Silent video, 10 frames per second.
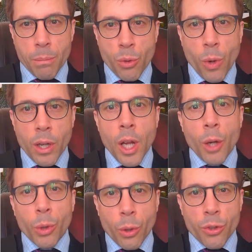to one
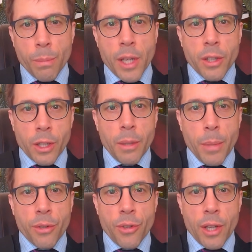will automatically be
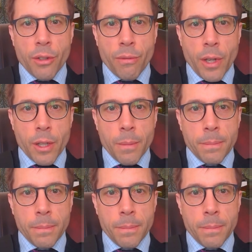satisfied.